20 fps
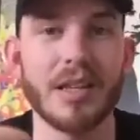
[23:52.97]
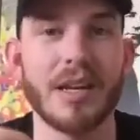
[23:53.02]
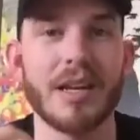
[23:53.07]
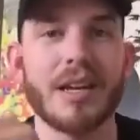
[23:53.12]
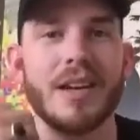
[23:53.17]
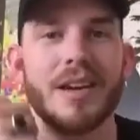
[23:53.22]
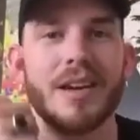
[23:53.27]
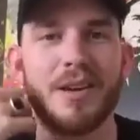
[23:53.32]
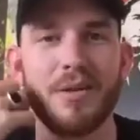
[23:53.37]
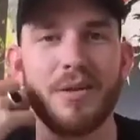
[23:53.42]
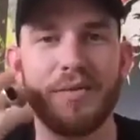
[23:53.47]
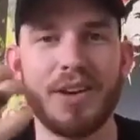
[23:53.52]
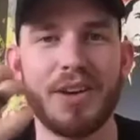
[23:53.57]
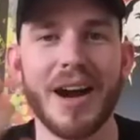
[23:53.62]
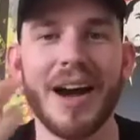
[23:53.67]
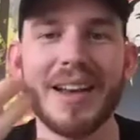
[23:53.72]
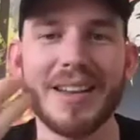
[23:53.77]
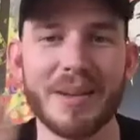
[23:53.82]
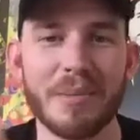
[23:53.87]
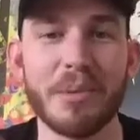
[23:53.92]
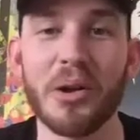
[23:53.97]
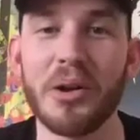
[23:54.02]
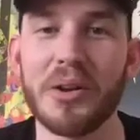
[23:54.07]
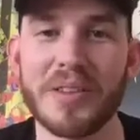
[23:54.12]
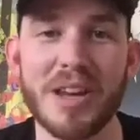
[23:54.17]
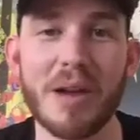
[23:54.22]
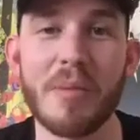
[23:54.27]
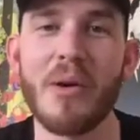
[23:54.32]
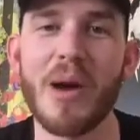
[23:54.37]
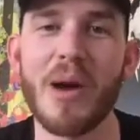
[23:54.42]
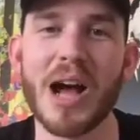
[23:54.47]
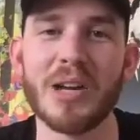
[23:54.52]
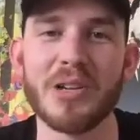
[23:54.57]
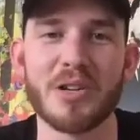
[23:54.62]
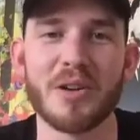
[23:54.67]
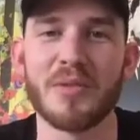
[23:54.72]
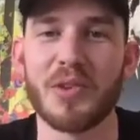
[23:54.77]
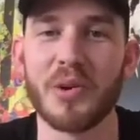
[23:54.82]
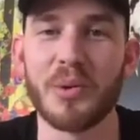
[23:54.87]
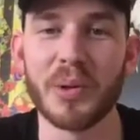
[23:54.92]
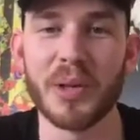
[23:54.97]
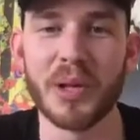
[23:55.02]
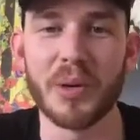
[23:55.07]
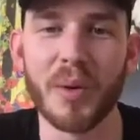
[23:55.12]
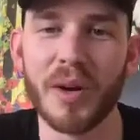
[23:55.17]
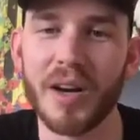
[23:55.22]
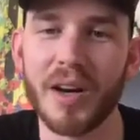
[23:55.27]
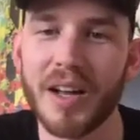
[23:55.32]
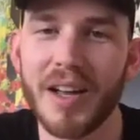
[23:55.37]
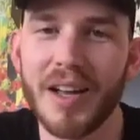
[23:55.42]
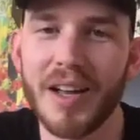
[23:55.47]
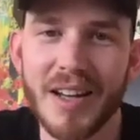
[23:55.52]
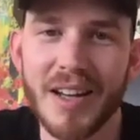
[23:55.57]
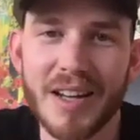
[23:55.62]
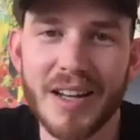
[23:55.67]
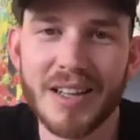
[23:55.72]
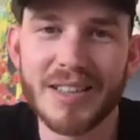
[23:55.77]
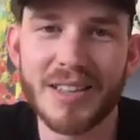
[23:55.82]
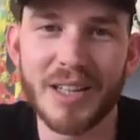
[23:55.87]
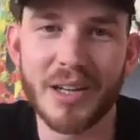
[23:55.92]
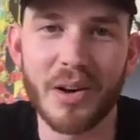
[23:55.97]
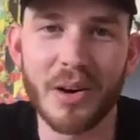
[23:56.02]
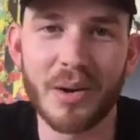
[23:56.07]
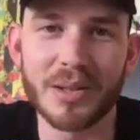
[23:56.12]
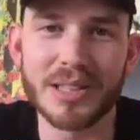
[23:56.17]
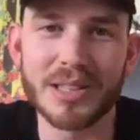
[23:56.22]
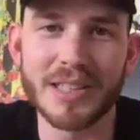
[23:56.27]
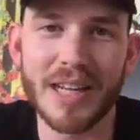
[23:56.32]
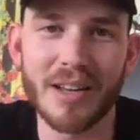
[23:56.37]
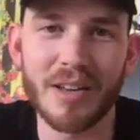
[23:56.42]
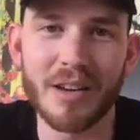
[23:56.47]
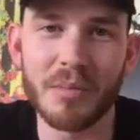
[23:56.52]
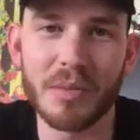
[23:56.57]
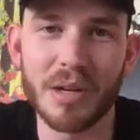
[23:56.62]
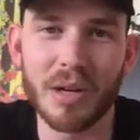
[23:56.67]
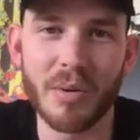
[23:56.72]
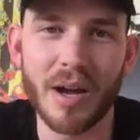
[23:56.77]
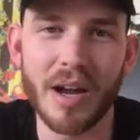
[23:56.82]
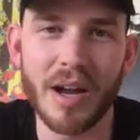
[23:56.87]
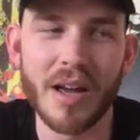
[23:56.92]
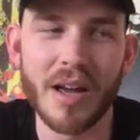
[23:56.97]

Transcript: Like, you've got to build a team around you if you really want to grow and scale in a big way.